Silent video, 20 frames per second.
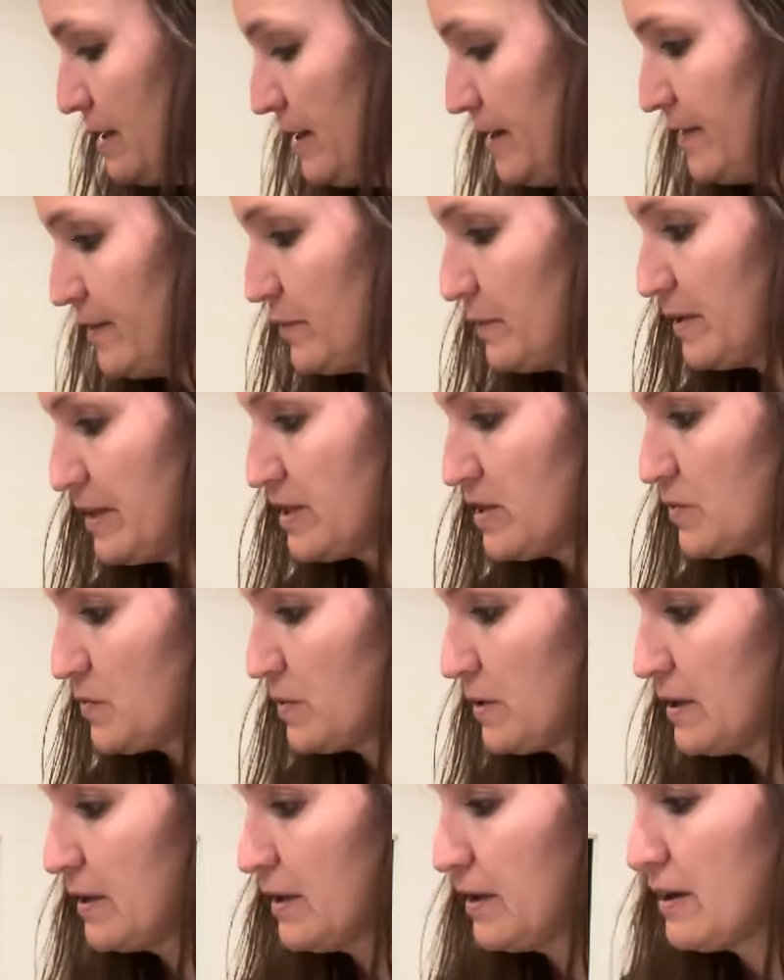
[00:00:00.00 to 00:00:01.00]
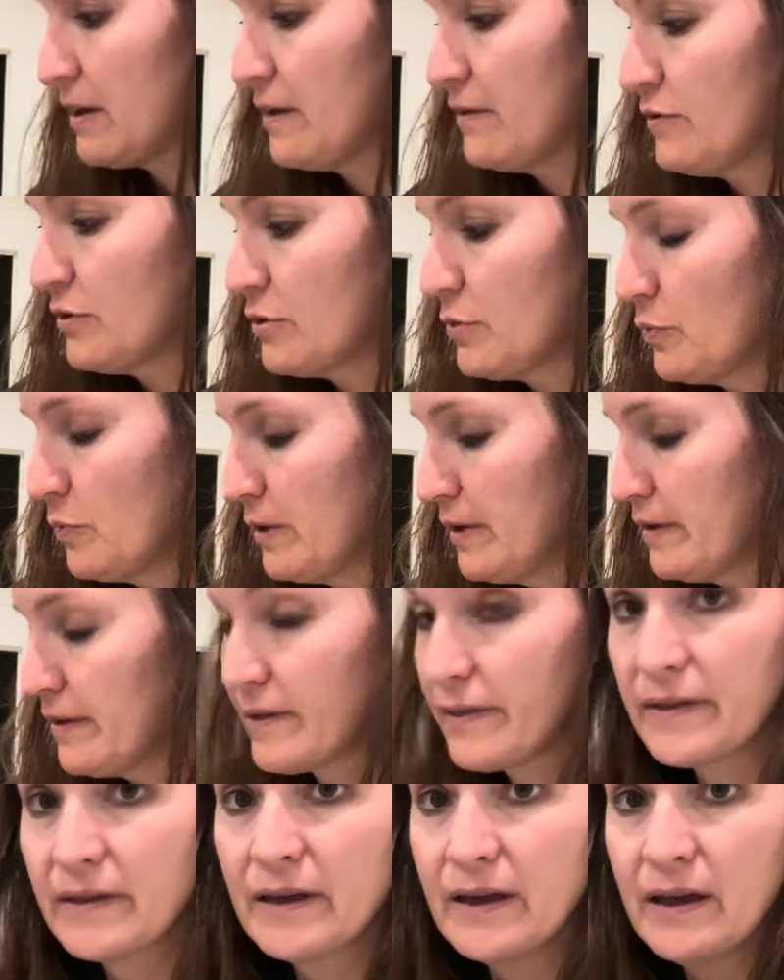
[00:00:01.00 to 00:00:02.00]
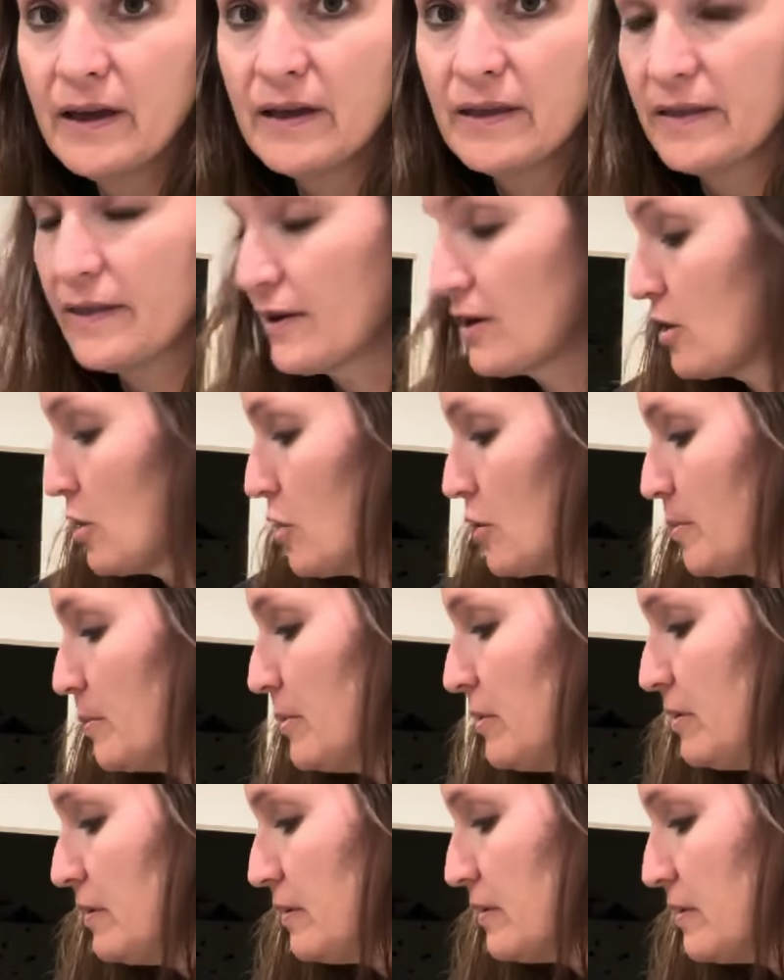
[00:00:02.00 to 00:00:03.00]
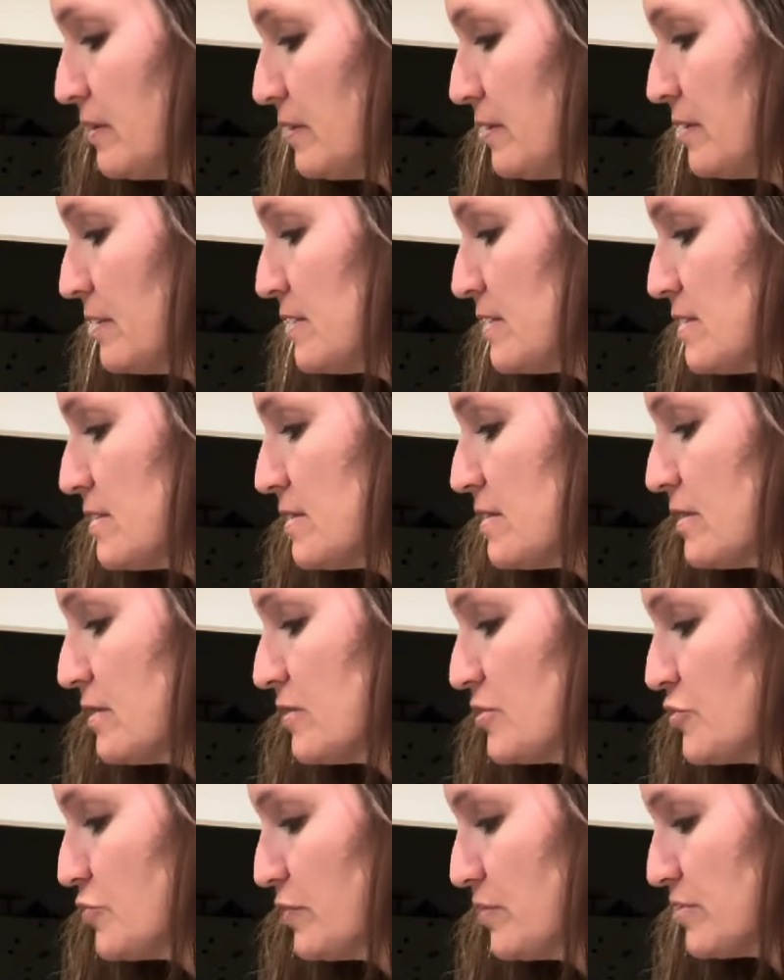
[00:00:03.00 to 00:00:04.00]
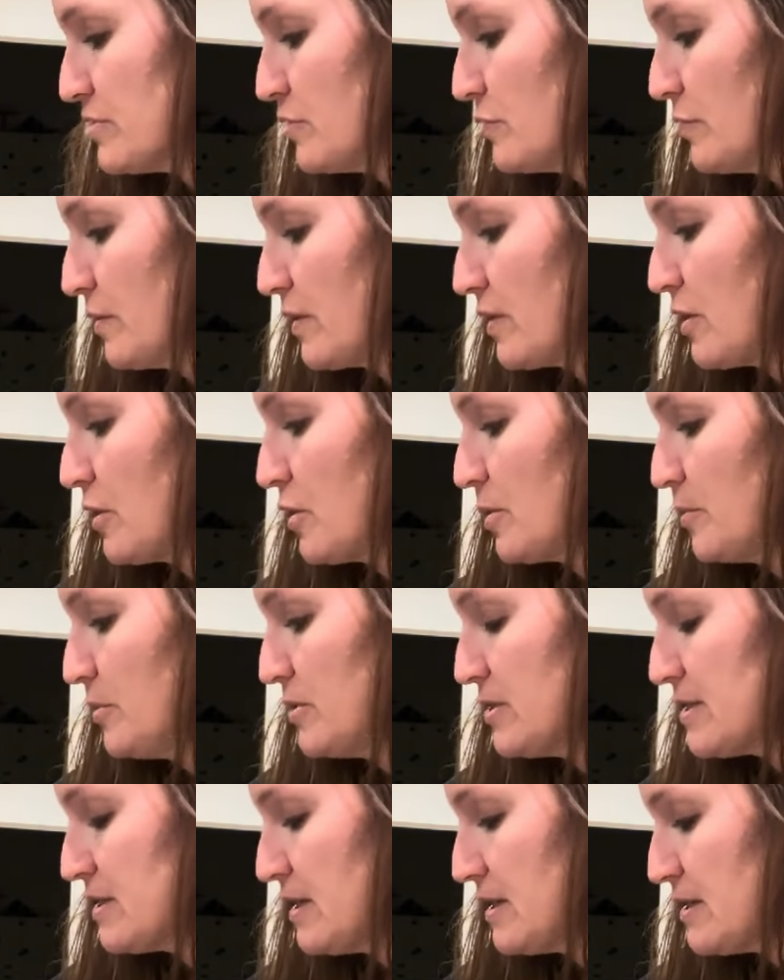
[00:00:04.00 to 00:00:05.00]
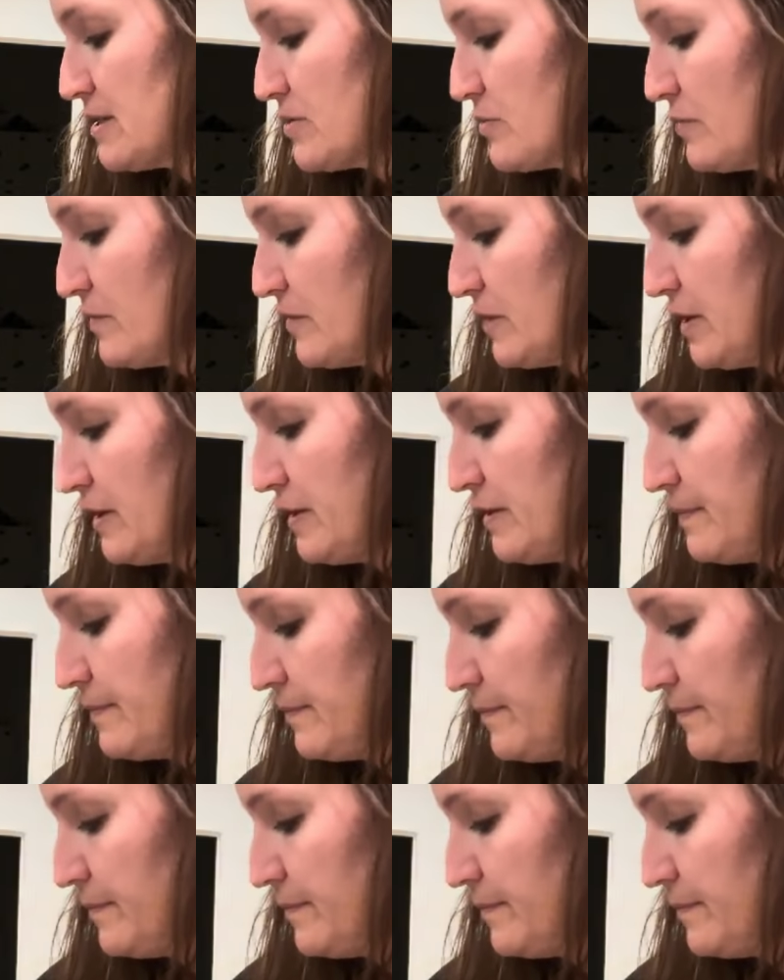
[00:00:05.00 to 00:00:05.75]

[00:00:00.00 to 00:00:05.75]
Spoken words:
and the rest we're going to cover with the caramel, or drizzle the caramel sauce over it.